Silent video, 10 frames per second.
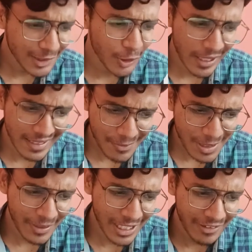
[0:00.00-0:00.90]
So in the
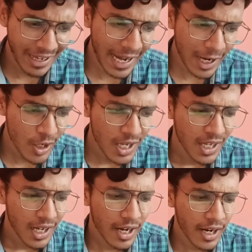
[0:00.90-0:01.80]
PPT we have
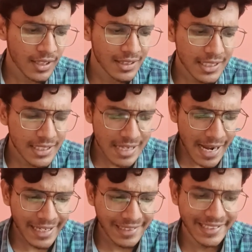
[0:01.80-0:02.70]
the
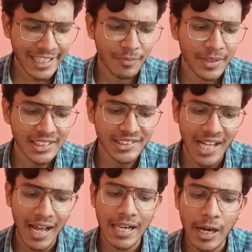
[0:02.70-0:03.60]
try statements
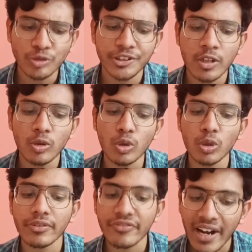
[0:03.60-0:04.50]
allows you to
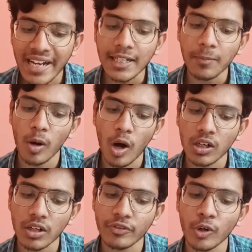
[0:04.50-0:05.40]
define a block
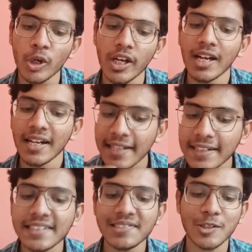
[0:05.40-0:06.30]
of code that
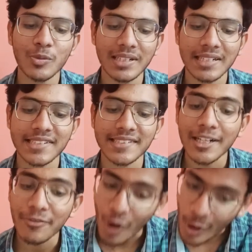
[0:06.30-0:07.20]
is to be tested
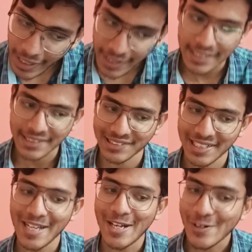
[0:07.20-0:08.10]
for errors
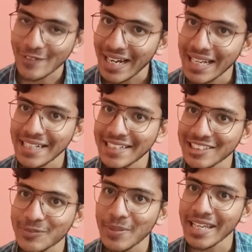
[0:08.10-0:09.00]
while it is
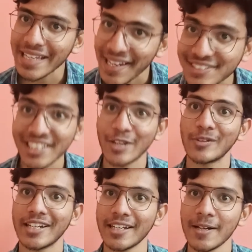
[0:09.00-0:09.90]
being
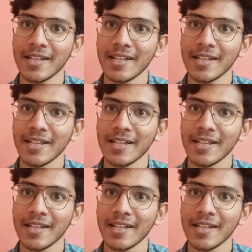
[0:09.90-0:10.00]
executed.